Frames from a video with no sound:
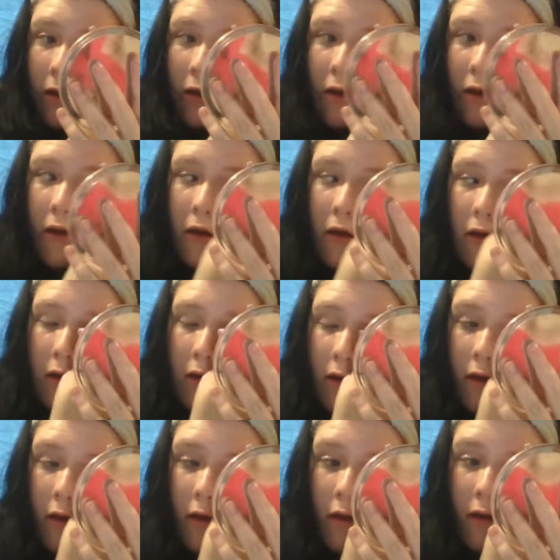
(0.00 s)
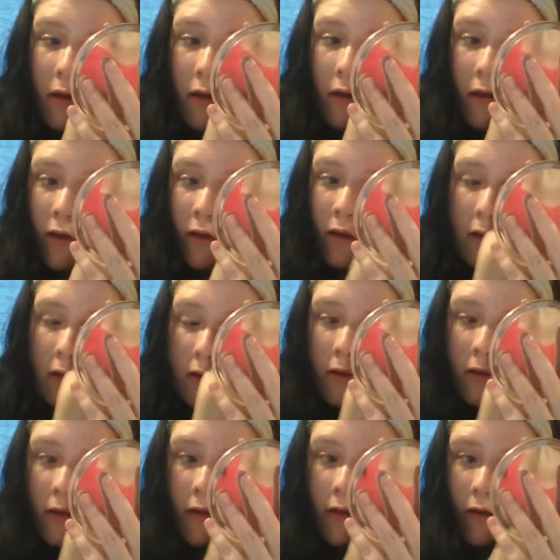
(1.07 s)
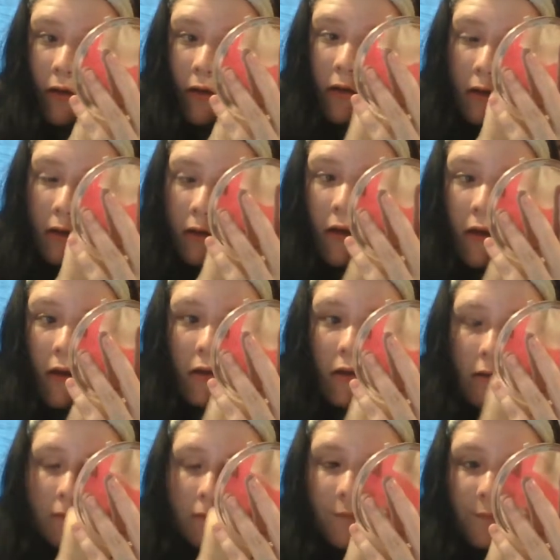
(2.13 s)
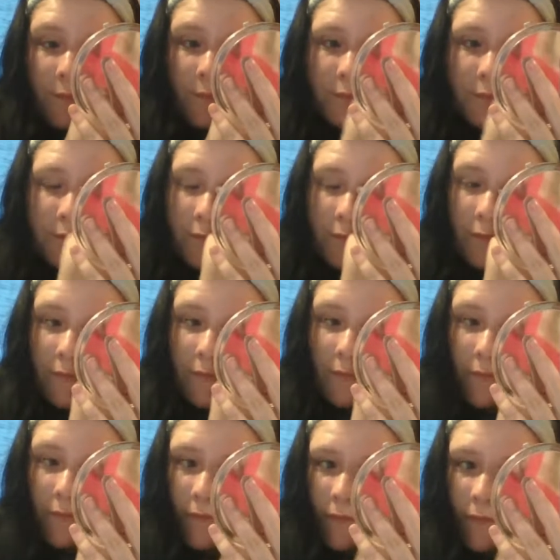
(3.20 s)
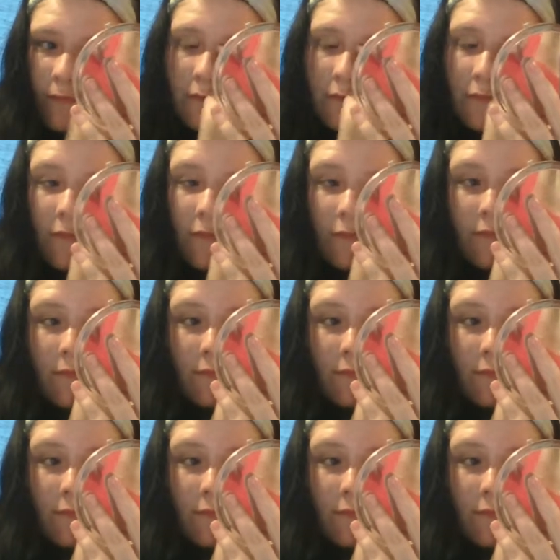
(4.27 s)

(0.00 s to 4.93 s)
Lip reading: Nothing is said.